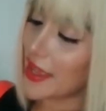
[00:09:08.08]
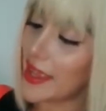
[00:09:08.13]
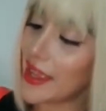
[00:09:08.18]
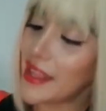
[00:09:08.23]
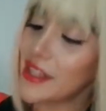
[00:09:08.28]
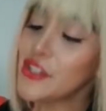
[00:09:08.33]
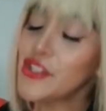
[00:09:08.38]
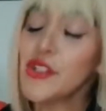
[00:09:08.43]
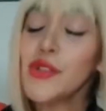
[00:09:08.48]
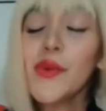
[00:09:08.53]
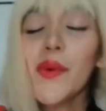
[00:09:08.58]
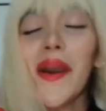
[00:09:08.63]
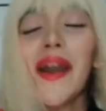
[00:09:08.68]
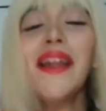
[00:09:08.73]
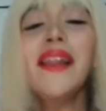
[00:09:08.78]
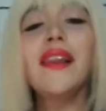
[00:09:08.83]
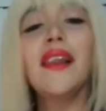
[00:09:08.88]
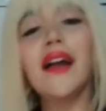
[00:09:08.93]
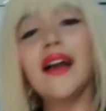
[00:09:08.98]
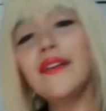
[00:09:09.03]
do
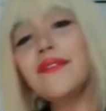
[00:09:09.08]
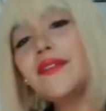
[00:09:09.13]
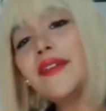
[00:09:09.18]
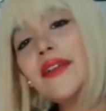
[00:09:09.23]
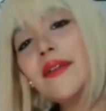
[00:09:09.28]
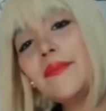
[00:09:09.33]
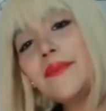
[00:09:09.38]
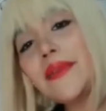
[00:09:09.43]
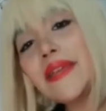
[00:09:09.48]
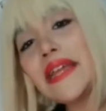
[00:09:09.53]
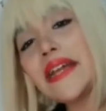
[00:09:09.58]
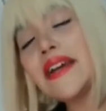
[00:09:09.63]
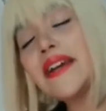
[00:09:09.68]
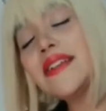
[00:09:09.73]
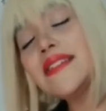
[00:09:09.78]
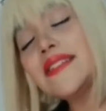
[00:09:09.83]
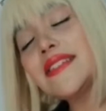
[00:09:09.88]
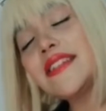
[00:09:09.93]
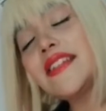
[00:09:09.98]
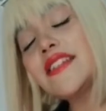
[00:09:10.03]
I love it
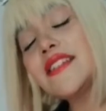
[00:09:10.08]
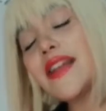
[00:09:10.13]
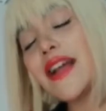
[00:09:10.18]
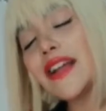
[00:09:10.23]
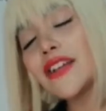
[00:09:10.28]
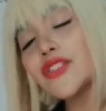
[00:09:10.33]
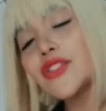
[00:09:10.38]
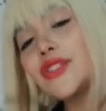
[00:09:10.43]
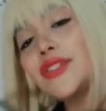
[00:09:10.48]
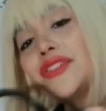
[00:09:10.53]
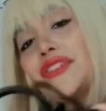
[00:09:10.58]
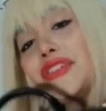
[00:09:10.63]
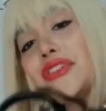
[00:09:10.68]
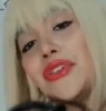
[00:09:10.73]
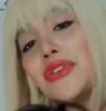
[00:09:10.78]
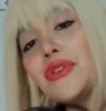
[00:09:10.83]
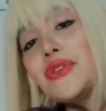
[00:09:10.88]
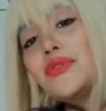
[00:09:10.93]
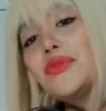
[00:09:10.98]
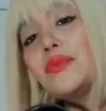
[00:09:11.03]
because it is actually a
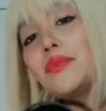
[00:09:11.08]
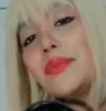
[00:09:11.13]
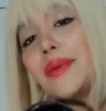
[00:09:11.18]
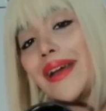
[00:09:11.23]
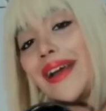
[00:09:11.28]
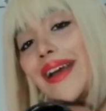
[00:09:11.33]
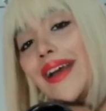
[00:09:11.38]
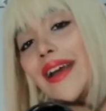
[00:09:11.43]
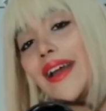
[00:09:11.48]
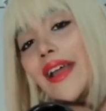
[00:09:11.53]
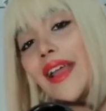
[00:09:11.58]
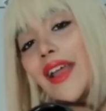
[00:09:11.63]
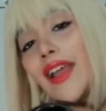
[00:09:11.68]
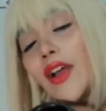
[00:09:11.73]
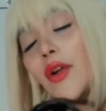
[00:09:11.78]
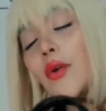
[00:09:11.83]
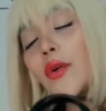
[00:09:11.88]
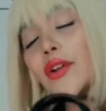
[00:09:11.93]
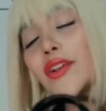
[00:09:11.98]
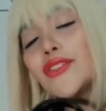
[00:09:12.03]
cute bag,
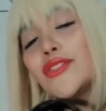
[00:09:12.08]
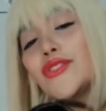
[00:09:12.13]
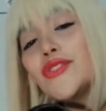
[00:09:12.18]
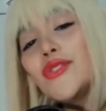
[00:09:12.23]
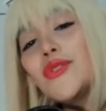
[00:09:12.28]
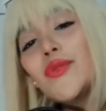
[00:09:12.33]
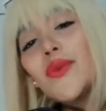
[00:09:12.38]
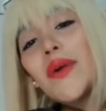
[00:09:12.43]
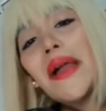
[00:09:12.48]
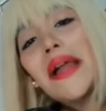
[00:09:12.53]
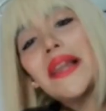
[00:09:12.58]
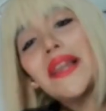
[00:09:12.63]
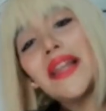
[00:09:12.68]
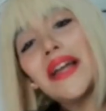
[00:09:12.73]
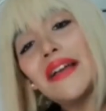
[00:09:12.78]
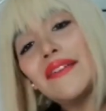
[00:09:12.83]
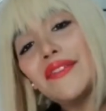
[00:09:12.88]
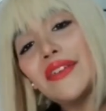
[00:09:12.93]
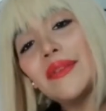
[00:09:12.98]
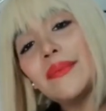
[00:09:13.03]
or do I
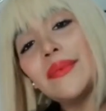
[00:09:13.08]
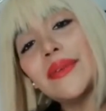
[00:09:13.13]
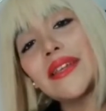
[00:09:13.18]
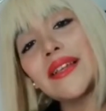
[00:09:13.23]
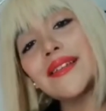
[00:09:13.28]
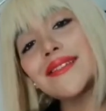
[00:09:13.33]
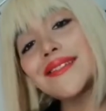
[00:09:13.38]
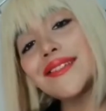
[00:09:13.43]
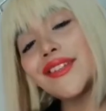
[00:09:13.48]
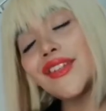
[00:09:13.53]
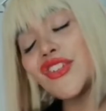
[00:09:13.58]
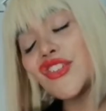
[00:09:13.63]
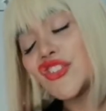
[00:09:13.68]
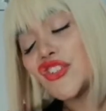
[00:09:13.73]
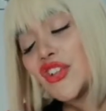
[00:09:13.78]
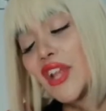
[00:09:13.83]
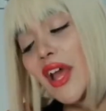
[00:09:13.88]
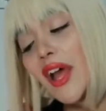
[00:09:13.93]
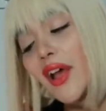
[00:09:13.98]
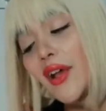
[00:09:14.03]
love it because it is
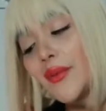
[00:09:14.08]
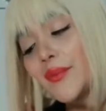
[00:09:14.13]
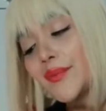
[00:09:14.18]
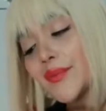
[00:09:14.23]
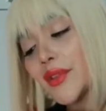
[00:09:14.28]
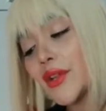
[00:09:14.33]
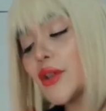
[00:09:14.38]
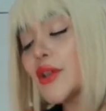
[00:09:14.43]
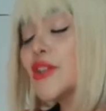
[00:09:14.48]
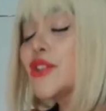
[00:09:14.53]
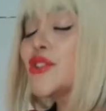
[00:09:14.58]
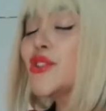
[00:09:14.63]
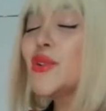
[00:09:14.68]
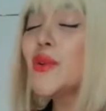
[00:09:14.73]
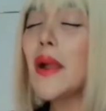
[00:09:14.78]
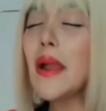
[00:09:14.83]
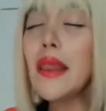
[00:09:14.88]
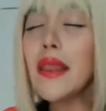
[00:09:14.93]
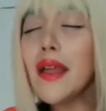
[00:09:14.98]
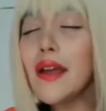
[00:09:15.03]
Chanel? Or do
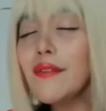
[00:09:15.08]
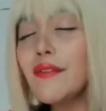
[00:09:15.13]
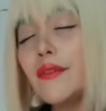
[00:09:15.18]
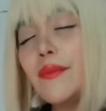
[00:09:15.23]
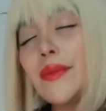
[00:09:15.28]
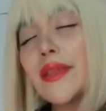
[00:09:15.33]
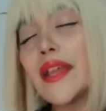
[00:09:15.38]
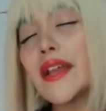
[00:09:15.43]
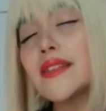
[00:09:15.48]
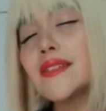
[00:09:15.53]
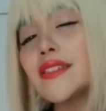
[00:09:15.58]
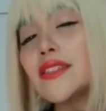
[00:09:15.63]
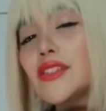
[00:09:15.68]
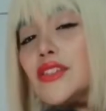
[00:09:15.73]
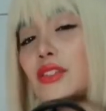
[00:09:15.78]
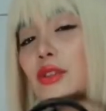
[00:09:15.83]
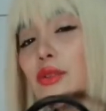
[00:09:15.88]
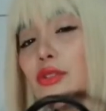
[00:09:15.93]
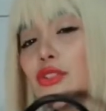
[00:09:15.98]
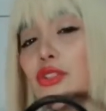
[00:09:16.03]
I love it because
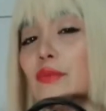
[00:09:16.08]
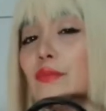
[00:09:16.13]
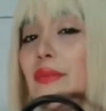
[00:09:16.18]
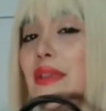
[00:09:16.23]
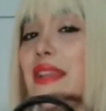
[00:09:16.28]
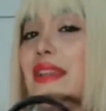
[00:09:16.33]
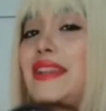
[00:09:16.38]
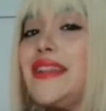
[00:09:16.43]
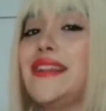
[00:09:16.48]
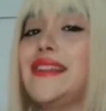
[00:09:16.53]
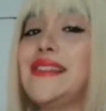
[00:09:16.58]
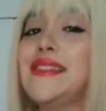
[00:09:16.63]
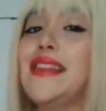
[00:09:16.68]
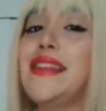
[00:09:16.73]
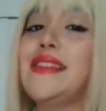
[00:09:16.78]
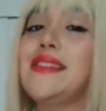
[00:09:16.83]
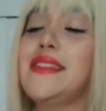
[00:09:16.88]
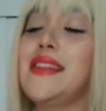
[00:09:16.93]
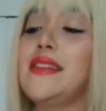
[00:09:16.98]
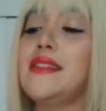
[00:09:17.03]
its social media
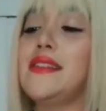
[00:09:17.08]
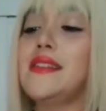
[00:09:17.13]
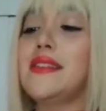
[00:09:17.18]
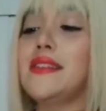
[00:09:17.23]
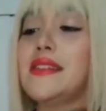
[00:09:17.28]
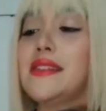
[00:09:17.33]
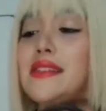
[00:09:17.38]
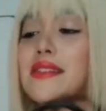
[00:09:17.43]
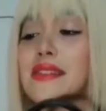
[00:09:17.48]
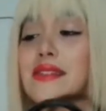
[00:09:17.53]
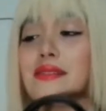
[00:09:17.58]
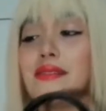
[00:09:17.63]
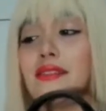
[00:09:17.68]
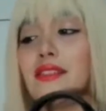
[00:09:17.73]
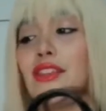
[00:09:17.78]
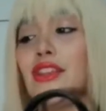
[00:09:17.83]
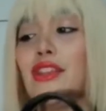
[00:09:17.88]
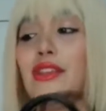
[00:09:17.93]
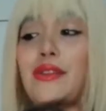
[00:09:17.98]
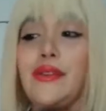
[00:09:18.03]
says that it is
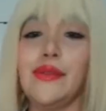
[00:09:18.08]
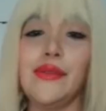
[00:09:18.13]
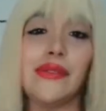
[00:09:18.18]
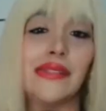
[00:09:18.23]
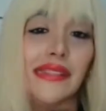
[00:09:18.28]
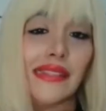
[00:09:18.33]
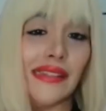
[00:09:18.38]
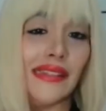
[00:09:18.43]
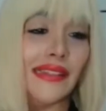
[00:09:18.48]
cute?